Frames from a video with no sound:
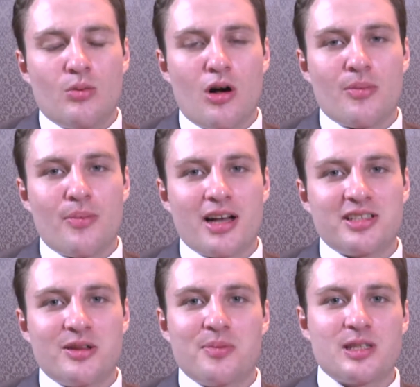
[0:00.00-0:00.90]
Welcome back
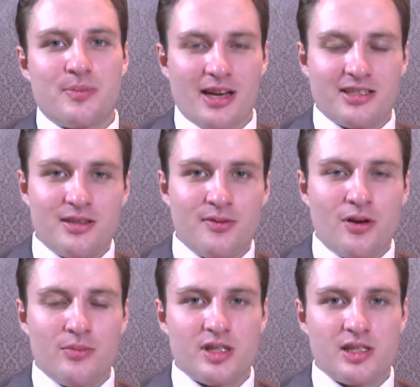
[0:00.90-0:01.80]
to The Perspective.
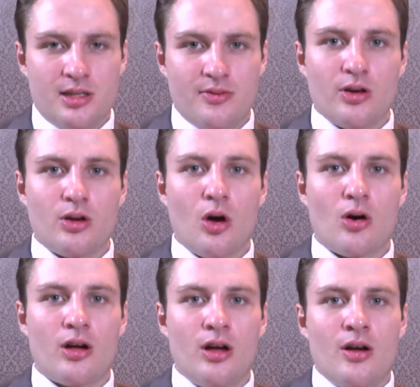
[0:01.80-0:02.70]
I'm with Stephen
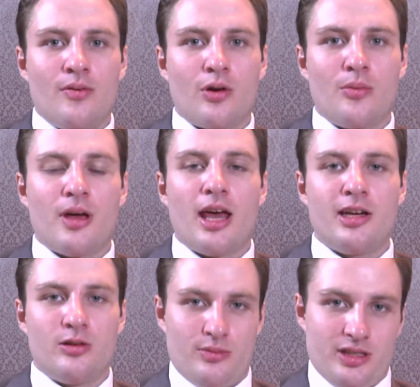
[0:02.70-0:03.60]
Locke from
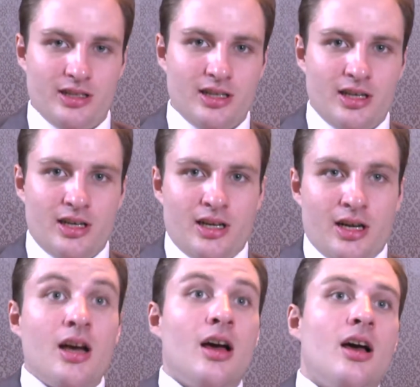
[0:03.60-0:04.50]
Edelman.
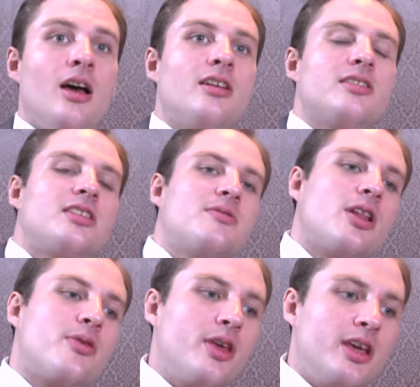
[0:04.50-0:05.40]

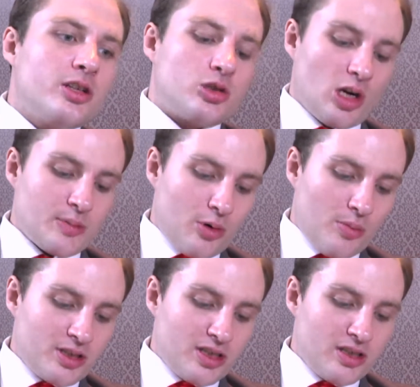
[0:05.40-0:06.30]
Stephen, the Trust
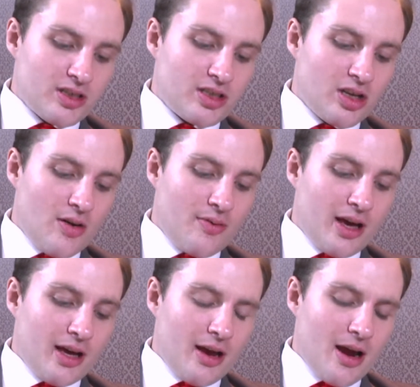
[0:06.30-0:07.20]
Barometer
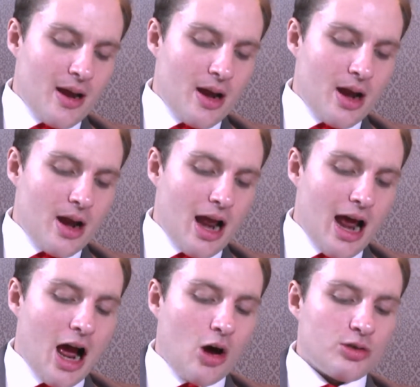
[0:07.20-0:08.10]
Survey,
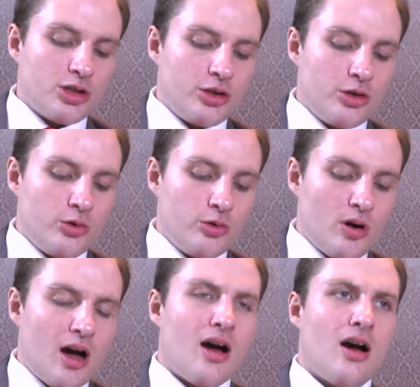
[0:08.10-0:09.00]
how do you
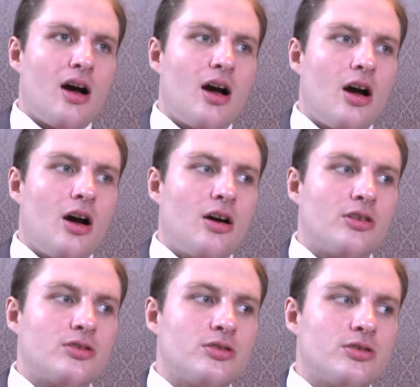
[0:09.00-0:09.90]

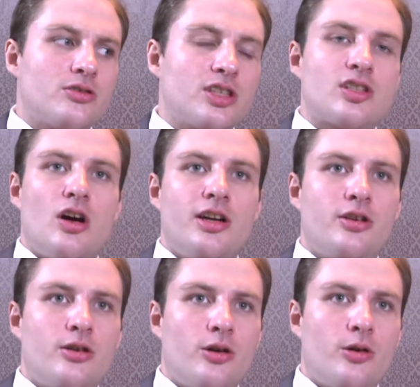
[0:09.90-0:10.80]

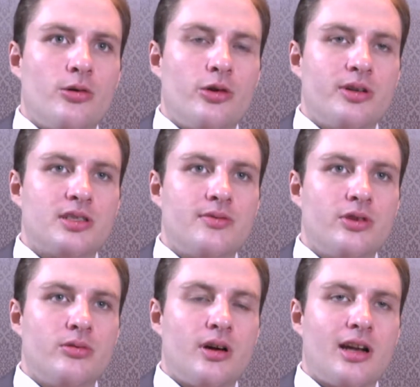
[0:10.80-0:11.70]
decide who you
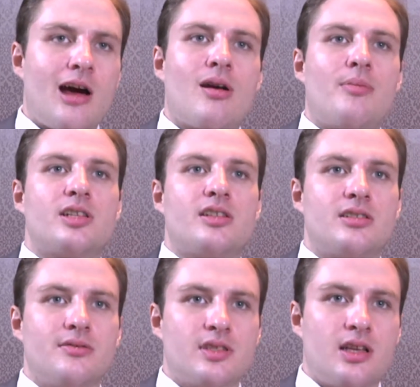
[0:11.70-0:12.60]
interview and how
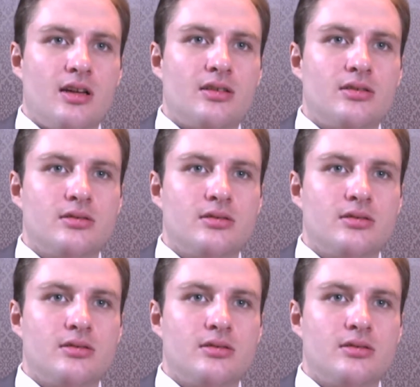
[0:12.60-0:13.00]
representative is that?